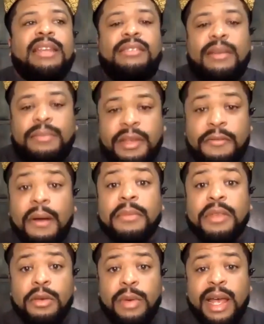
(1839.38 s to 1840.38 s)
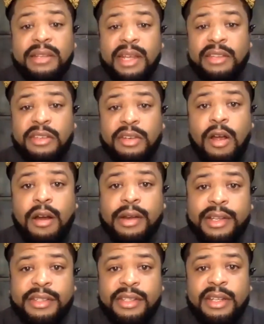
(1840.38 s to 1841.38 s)
something from you as an
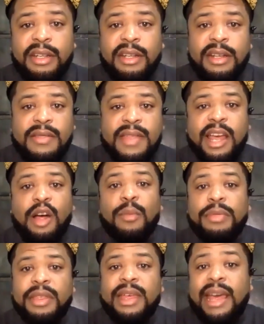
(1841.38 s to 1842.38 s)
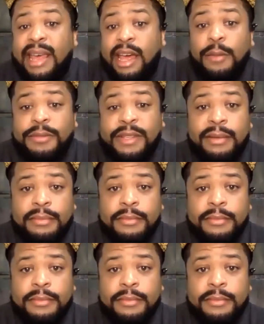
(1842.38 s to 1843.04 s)
artist that helps them.